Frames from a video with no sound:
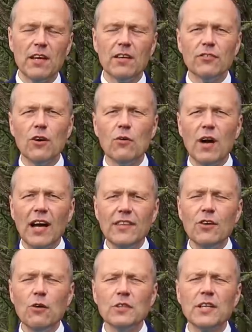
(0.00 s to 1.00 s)
So I
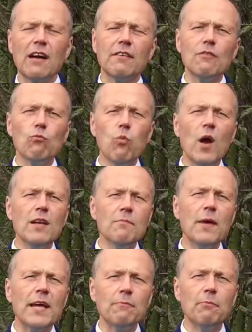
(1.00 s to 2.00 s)
don't carry one
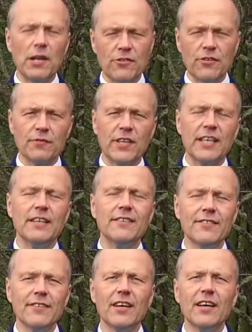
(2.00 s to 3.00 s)
big bunch of
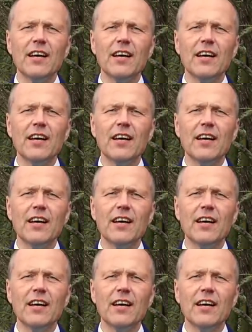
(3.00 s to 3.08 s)
keys.